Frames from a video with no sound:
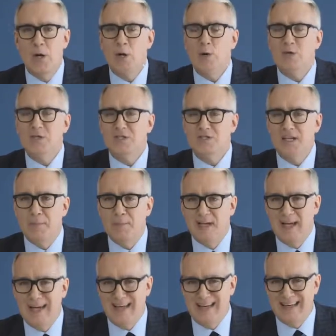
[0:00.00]
who
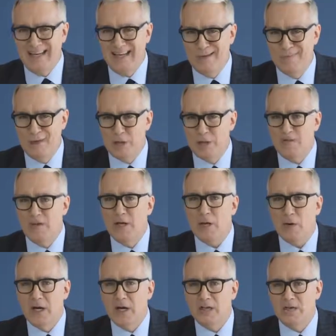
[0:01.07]
disseminated an image of
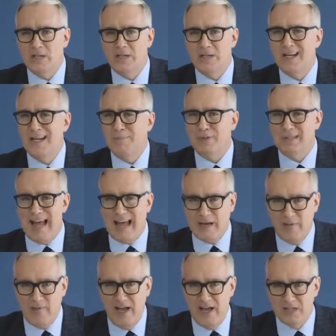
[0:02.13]
Hillary Clinton in
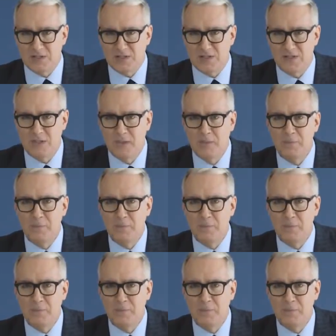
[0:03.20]
blackface,